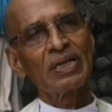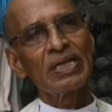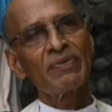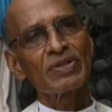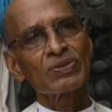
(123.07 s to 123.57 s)

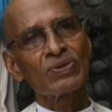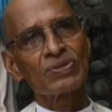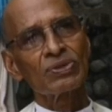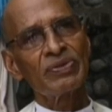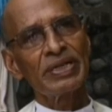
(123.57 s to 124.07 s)
He was
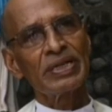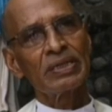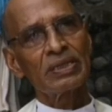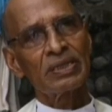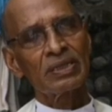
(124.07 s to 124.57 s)
also very de
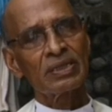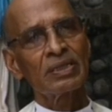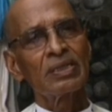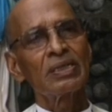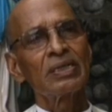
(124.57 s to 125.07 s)
uh,
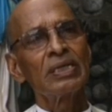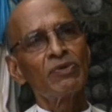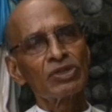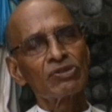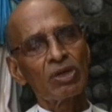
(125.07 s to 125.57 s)

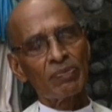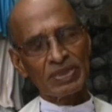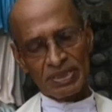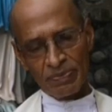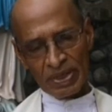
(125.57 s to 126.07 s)
devoted to our
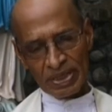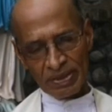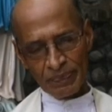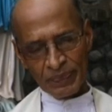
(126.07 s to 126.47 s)
Blessed Mother.